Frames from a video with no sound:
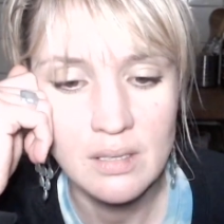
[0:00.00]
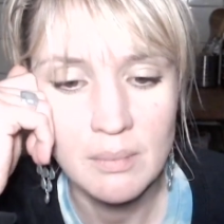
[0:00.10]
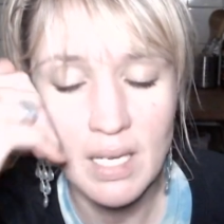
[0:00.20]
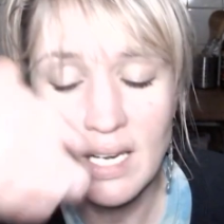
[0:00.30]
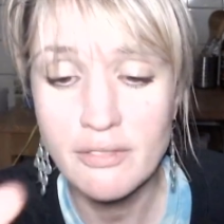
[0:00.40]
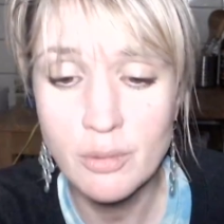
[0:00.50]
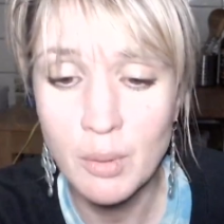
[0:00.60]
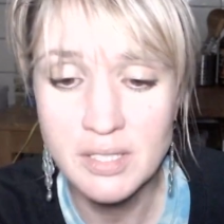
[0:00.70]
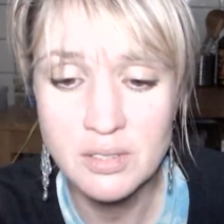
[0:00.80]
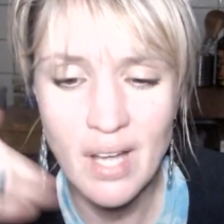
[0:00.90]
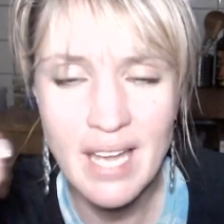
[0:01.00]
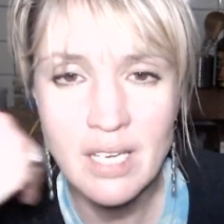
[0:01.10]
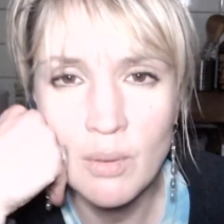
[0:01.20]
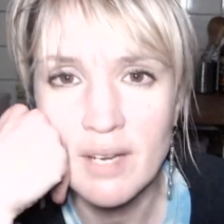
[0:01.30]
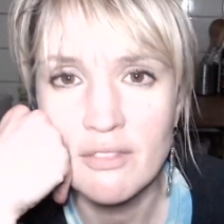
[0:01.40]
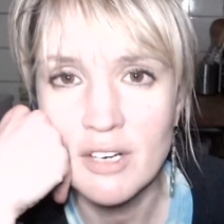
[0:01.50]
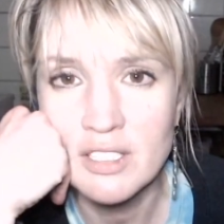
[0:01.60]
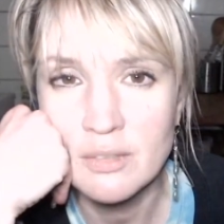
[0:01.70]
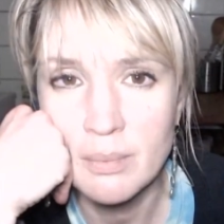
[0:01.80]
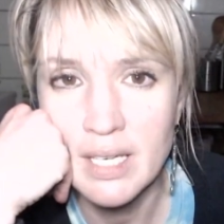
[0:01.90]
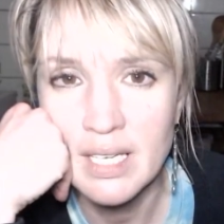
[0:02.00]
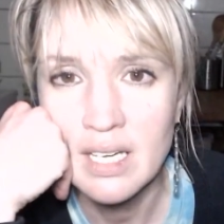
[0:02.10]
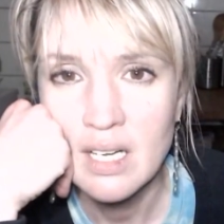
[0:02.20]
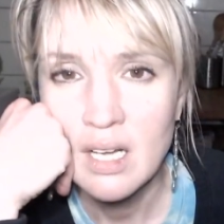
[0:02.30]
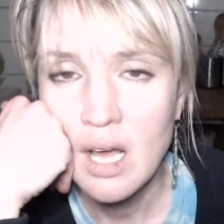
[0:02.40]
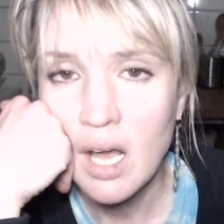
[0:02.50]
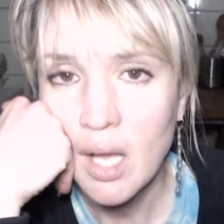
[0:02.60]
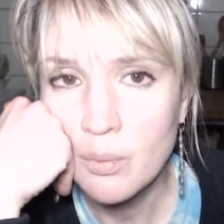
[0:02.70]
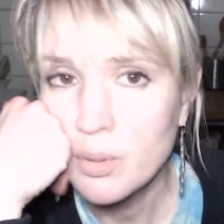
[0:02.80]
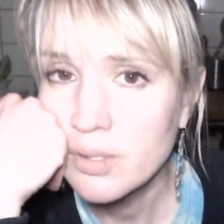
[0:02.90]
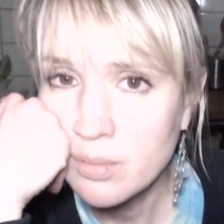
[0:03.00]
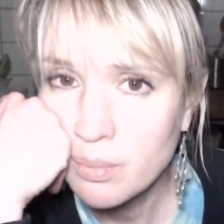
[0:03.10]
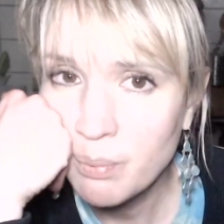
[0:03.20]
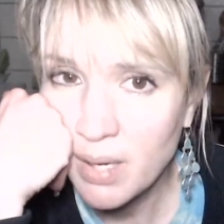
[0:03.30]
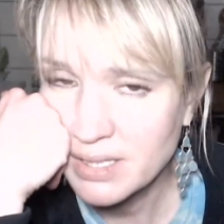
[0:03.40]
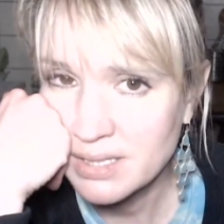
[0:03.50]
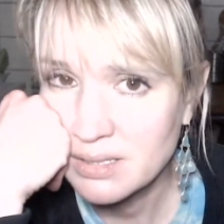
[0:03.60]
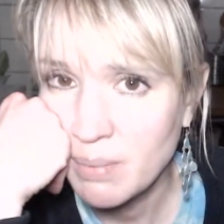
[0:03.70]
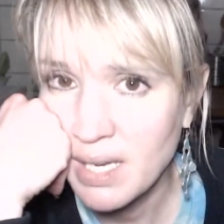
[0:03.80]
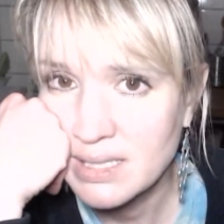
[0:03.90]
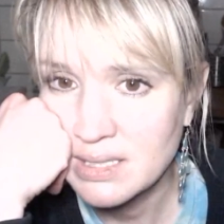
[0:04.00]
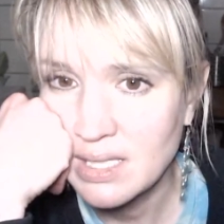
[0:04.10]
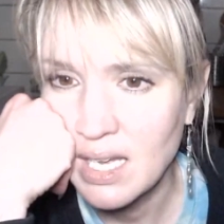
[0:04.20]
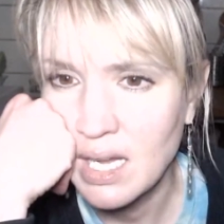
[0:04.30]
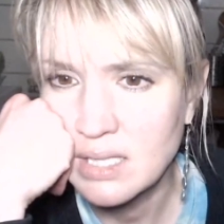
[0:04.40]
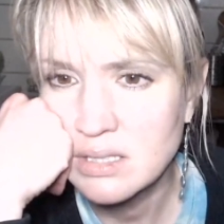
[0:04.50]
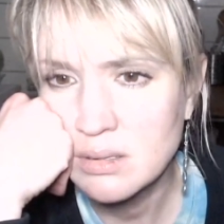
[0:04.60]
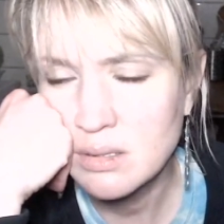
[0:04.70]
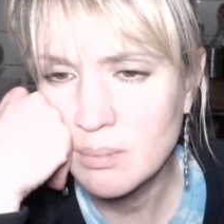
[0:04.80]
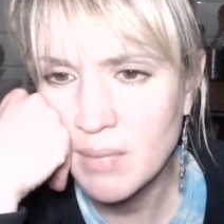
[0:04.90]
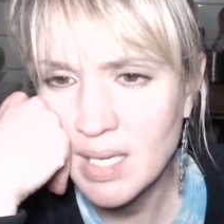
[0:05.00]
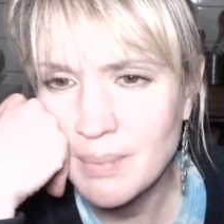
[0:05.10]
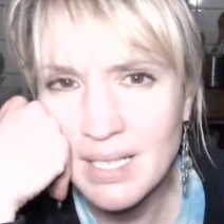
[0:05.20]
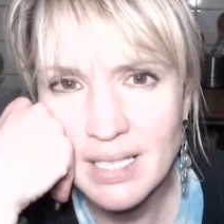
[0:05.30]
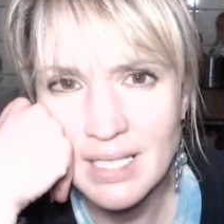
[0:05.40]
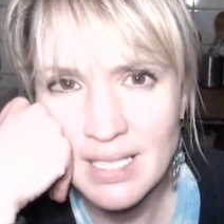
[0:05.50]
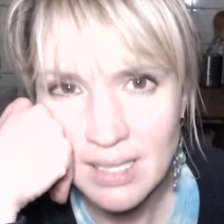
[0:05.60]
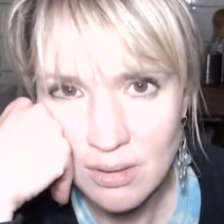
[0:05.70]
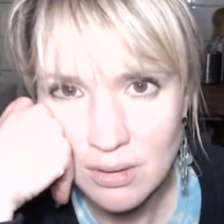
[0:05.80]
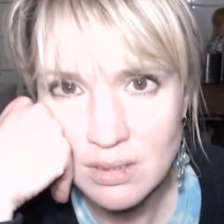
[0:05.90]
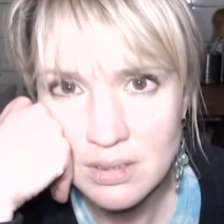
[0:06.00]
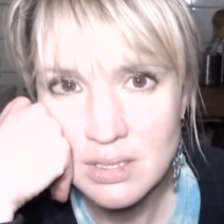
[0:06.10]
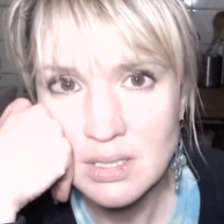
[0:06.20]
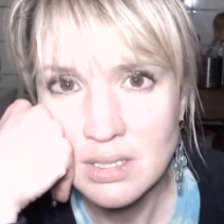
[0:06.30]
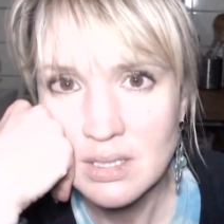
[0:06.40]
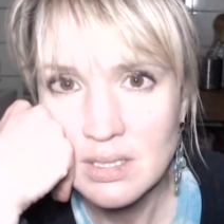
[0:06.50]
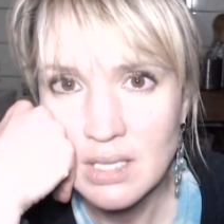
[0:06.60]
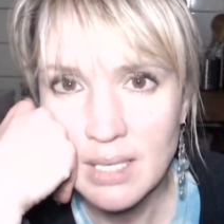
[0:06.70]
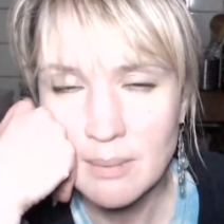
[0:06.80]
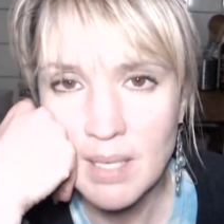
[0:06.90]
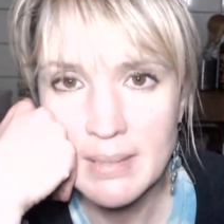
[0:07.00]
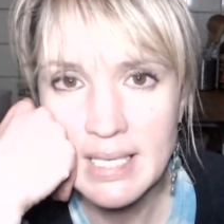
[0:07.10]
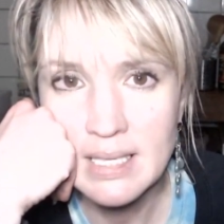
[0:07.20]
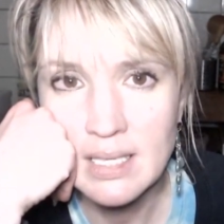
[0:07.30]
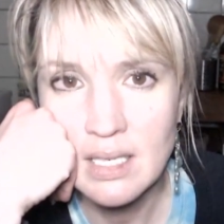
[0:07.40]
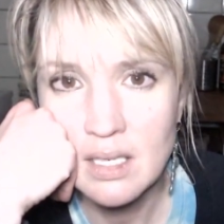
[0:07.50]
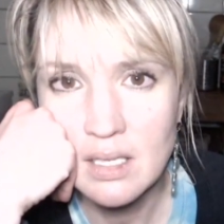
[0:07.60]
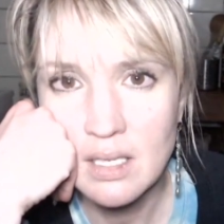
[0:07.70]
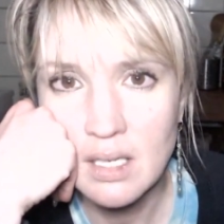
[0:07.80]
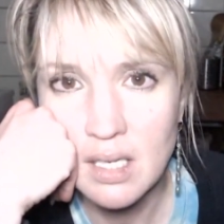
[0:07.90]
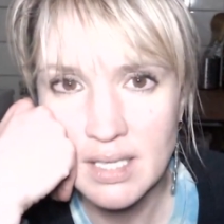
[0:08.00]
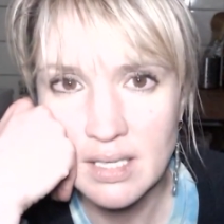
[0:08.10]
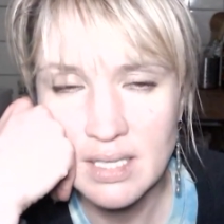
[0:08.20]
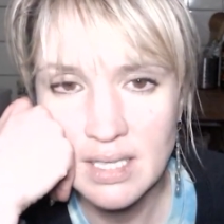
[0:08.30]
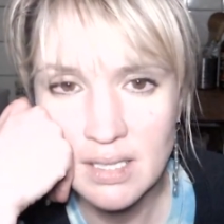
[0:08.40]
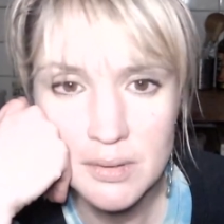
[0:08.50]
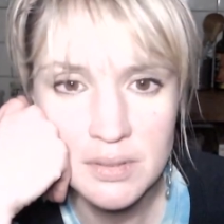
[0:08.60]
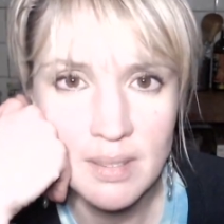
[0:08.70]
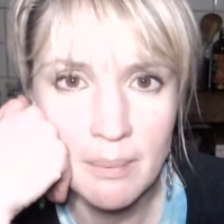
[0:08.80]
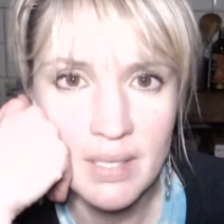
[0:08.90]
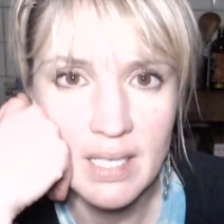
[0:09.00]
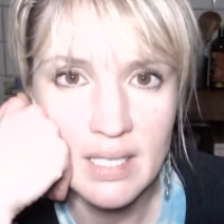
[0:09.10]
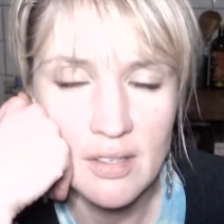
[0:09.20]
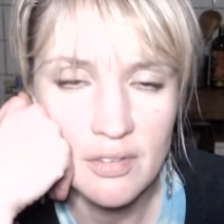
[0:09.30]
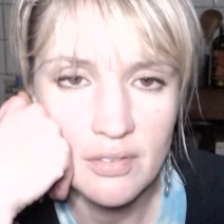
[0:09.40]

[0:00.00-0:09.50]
my loved ones or anyone in front of me, I would participate, and maybe I could kill. Like, maybe I could kill somebody